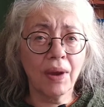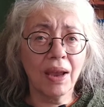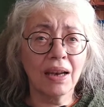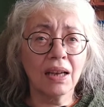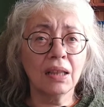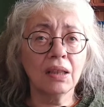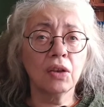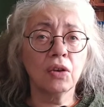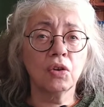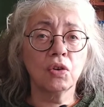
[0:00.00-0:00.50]
ran
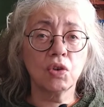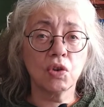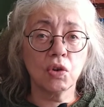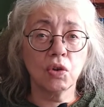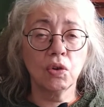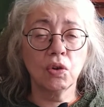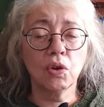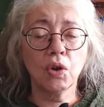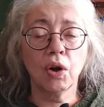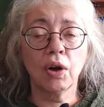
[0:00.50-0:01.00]
a little
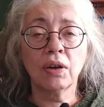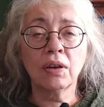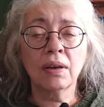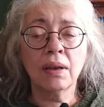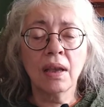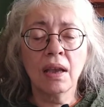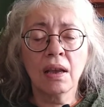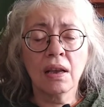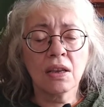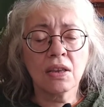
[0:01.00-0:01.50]
too long,
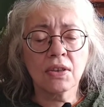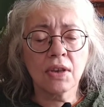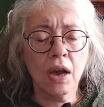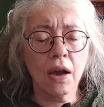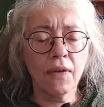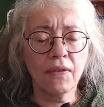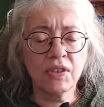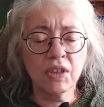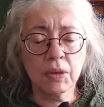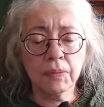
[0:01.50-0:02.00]
so
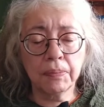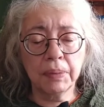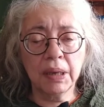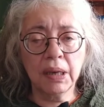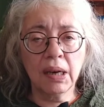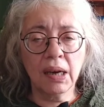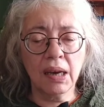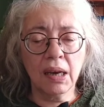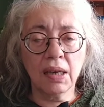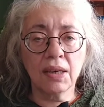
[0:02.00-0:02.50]
I've
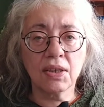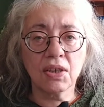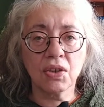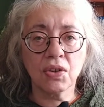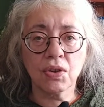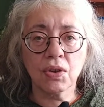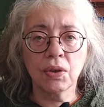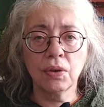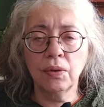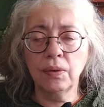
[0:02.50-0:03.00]
split it into
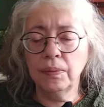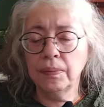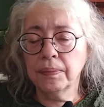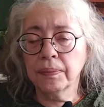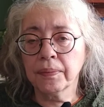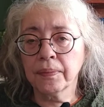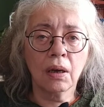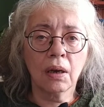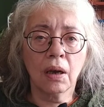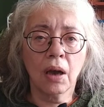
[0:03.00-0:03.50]
two.
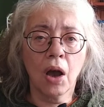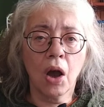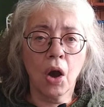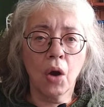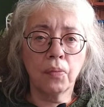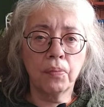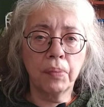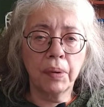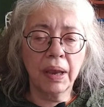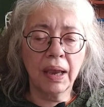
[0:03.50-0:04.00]

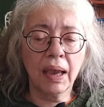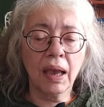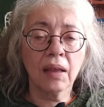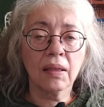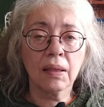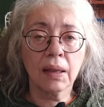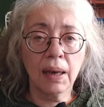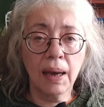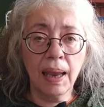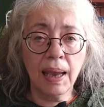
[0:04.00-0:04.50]
I'll bring
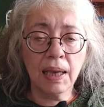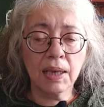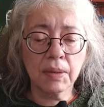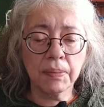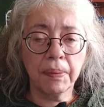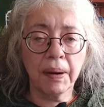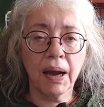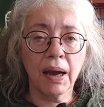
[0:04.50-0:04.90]
out the next